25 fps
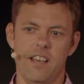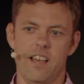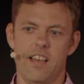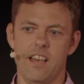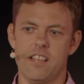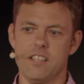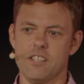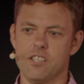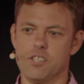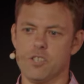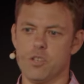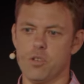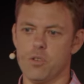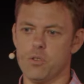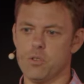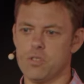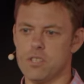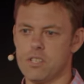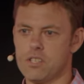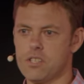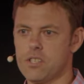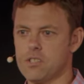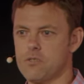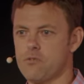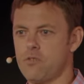And so
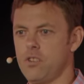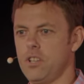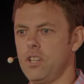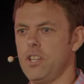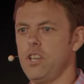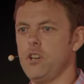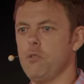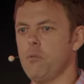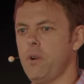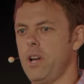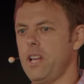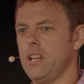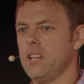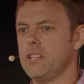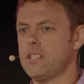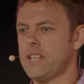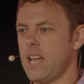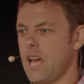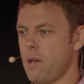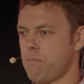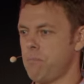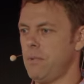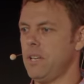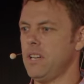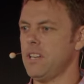this is really a way to
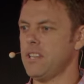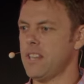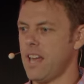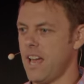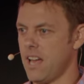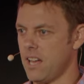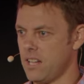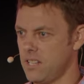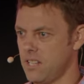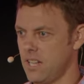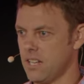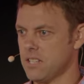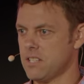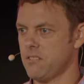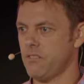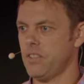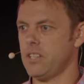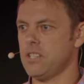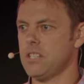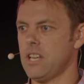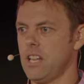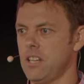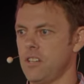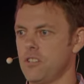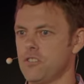tap into that collective
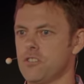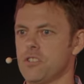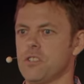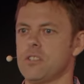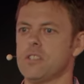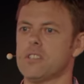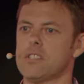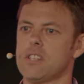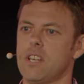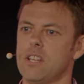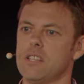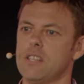intelligence